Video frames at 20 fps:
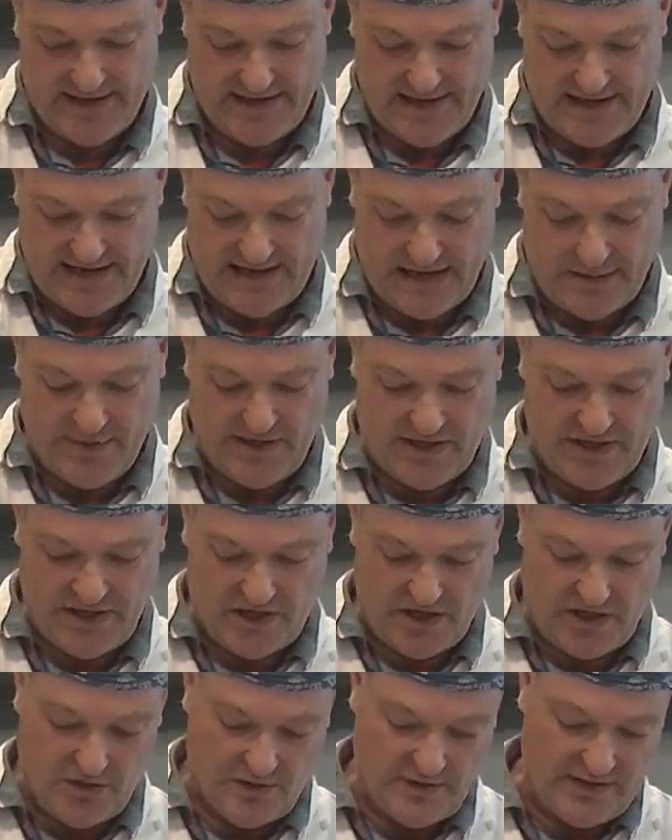And we're going
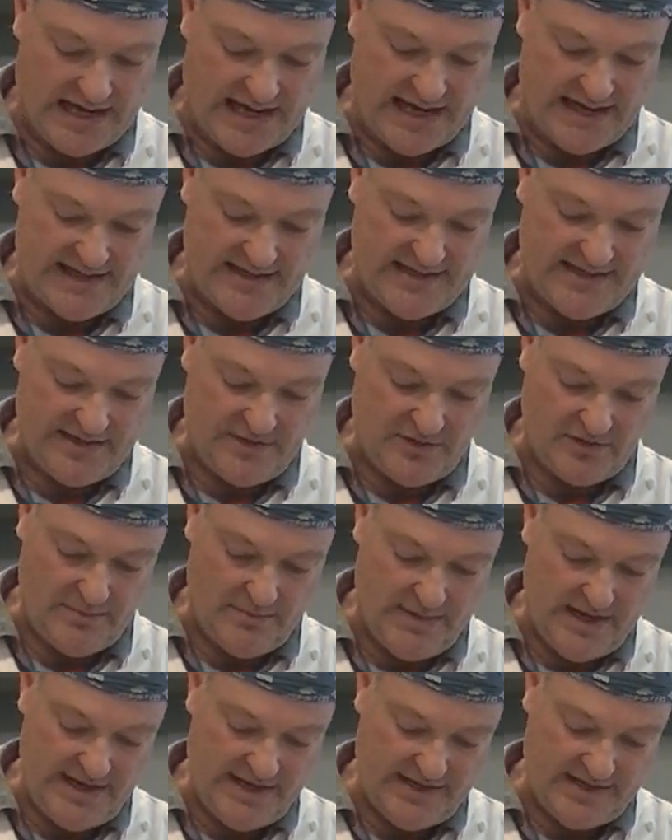to cook that until the
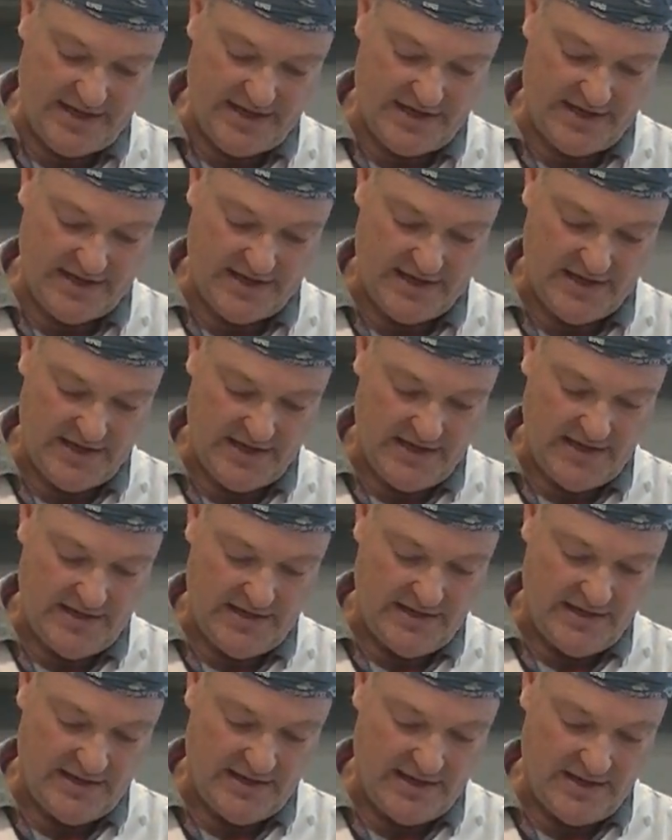meat
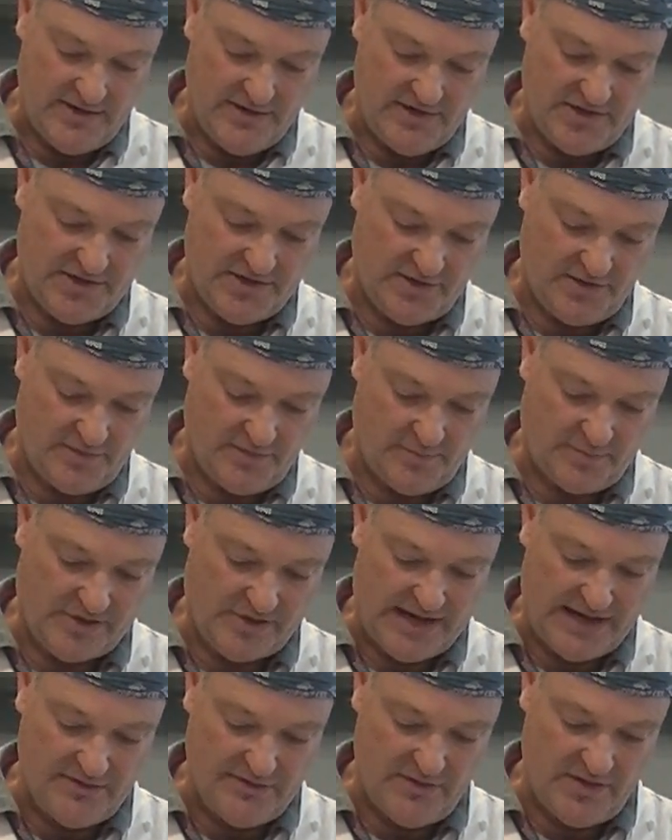goes sort of
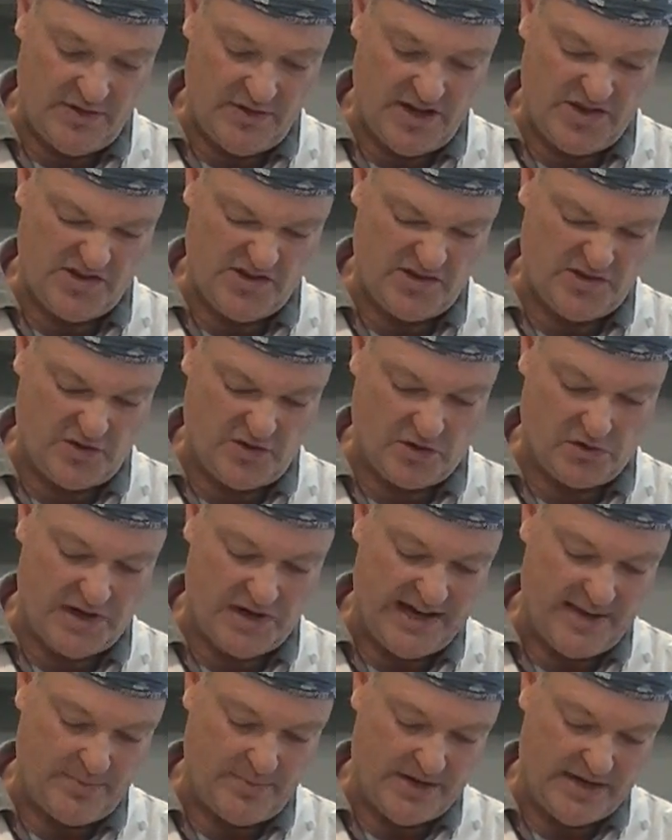brown, goes sort of
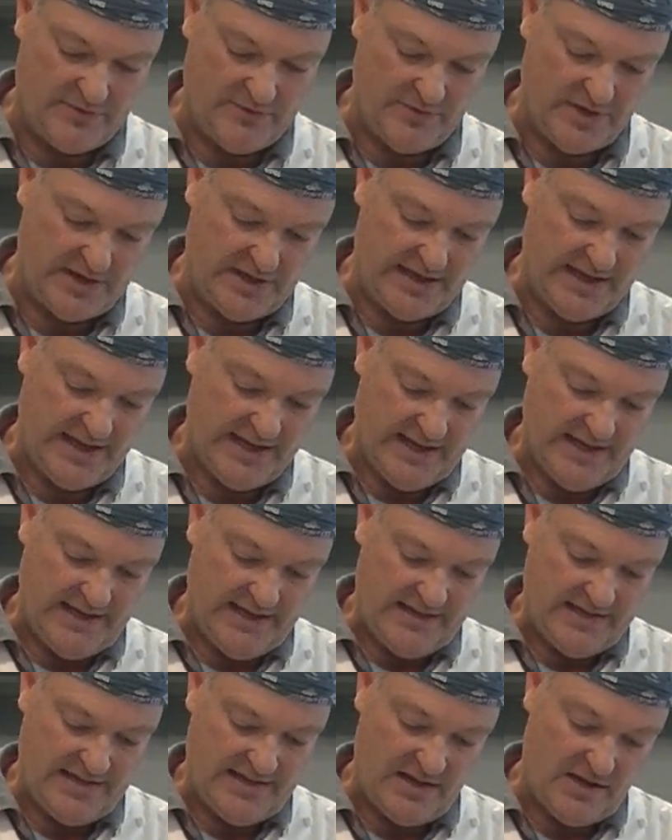grey brown really.
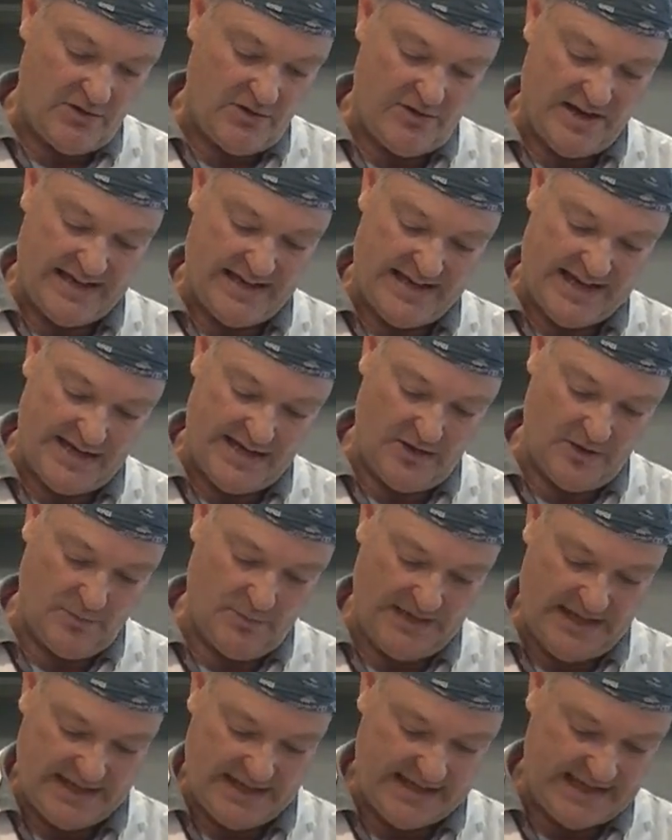So I reckon, how
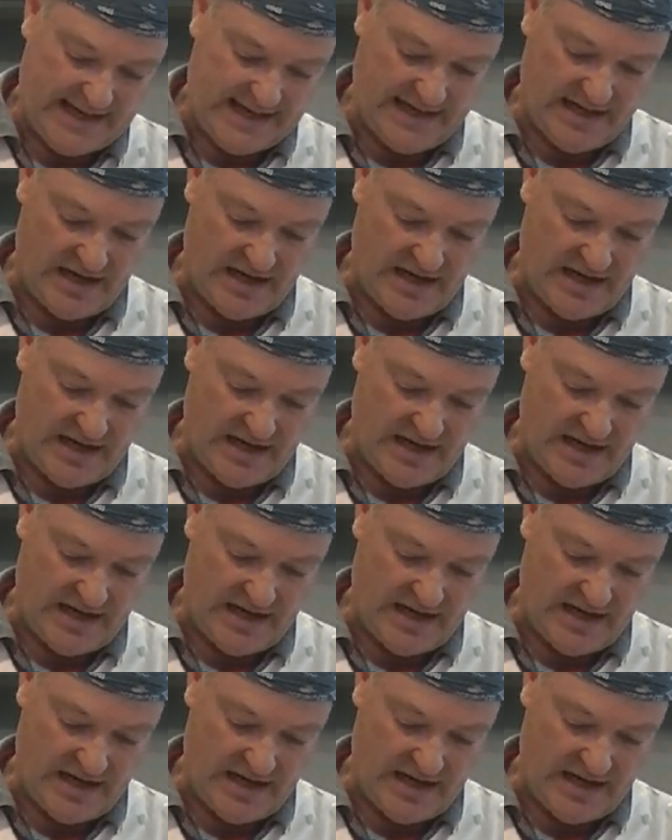long will that take?